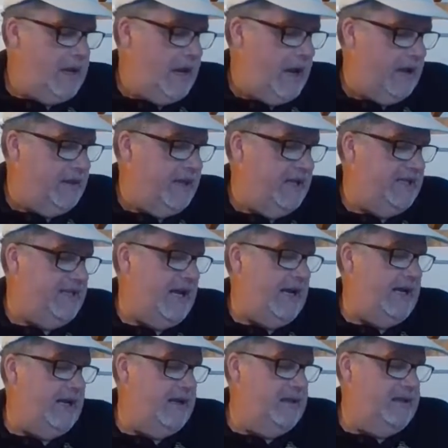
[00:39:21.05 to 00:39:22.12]
And the
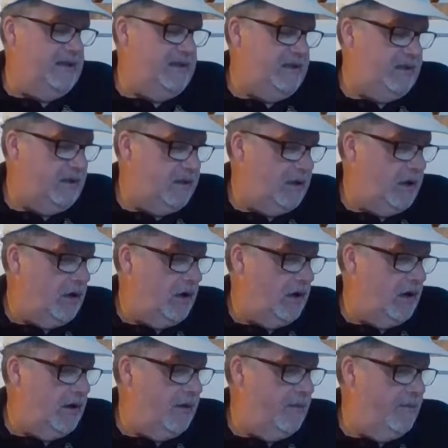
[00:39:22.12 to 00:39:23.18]
Italians,
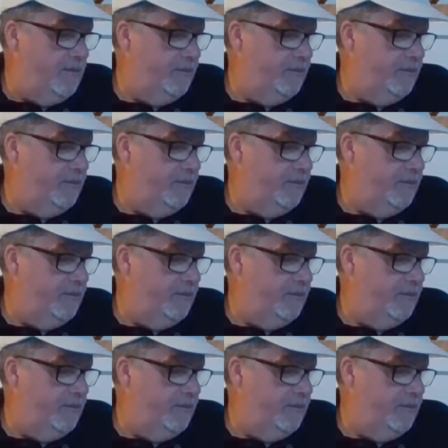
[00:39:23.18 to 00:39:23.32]
I